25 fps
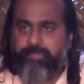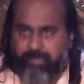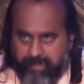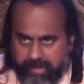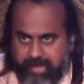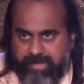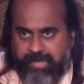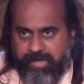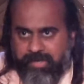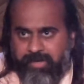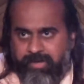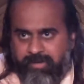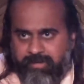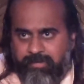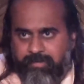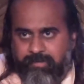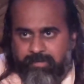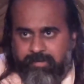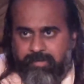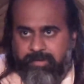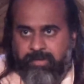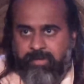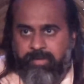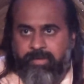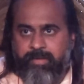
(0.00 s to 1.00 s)
Getting it?
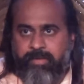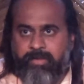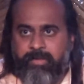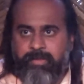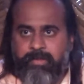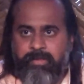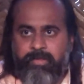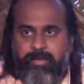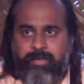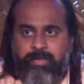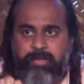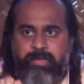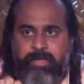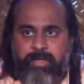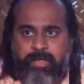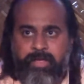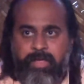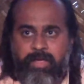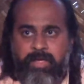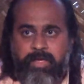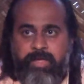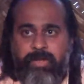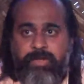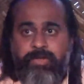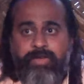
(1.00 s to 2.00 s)

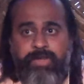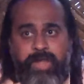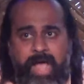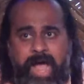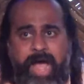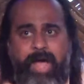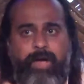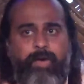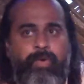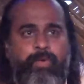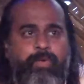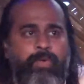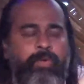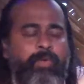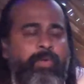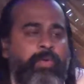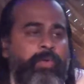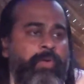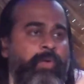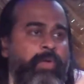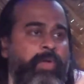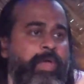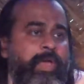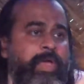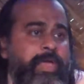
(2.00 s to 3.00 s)
Now,
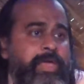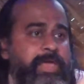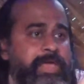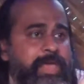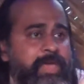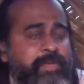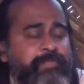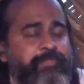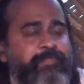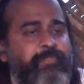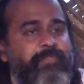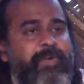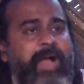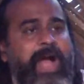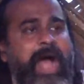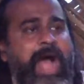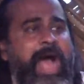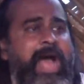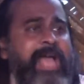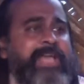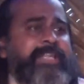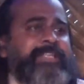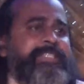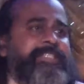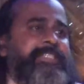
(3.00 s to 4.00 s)
if
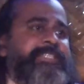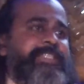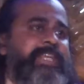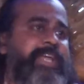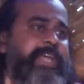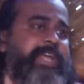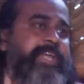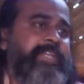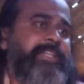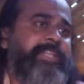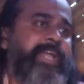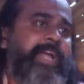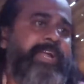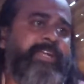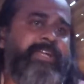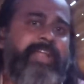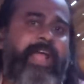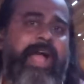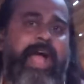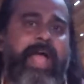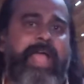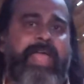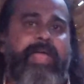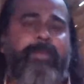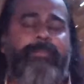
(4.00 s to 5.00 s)
I say that
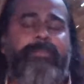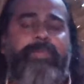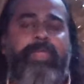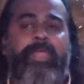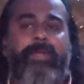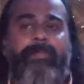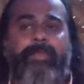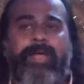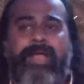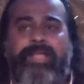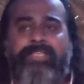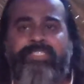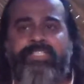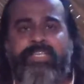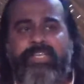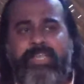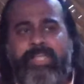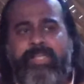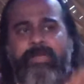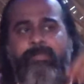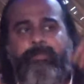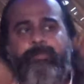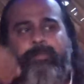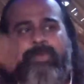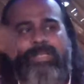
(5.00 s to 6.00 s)
I am
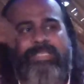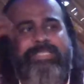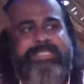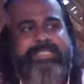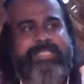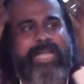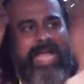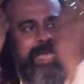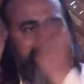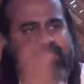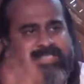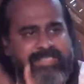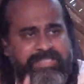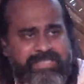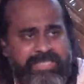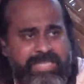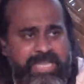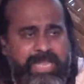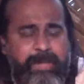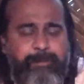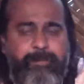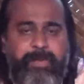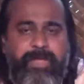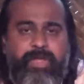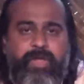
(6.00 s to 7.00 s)
imagining
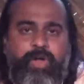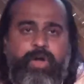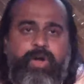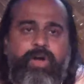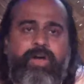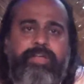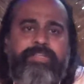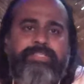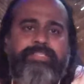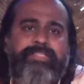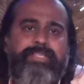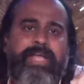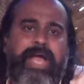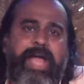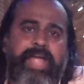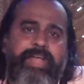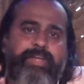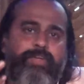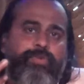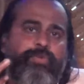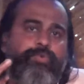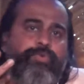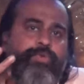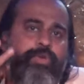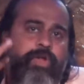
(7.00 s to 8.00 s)
precisely because I
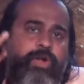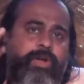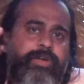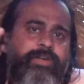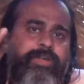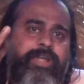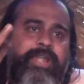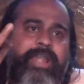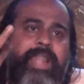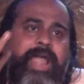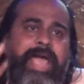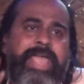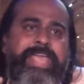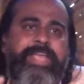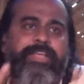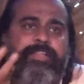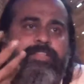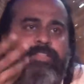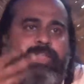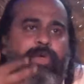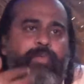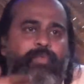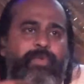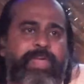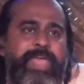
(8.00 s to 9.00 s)
do not like
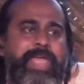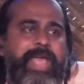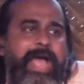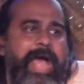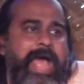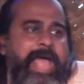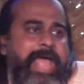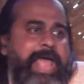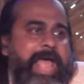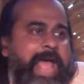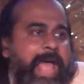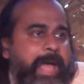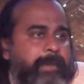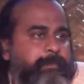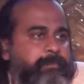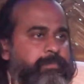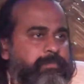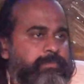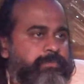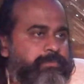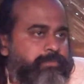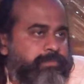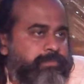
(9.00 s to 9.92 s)
the way I am,